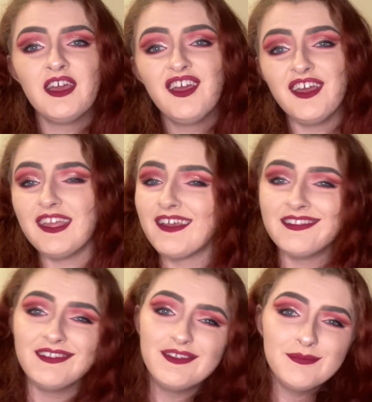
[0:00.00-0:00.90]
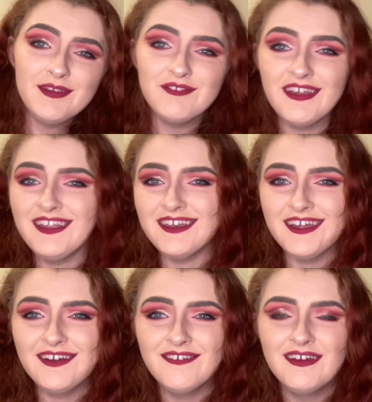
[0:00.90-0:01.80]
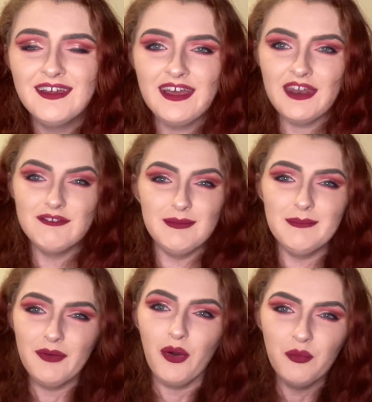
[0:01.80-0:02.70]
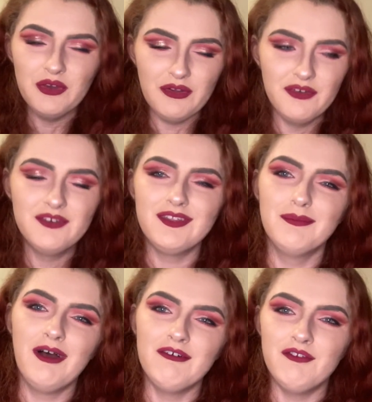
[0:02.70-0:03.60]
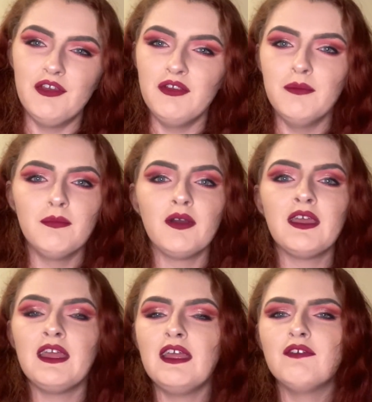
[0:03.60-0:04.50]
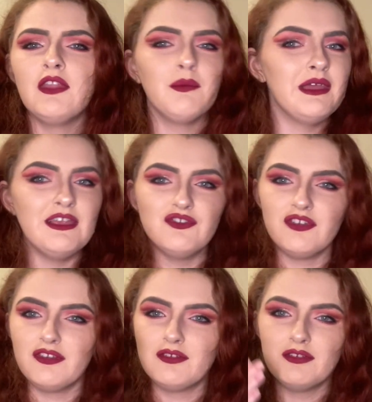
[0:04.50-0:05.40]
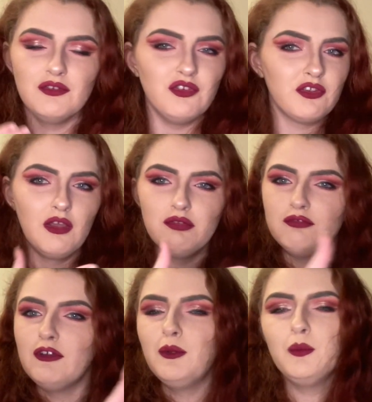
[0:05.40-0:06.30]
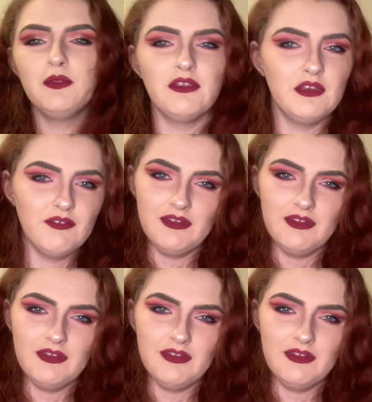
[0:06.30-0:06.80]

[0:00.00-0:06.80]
I guess this is my fate now. And I remember holding on to the bar of the doom buggy, even though it is just, you just go through, there's nothing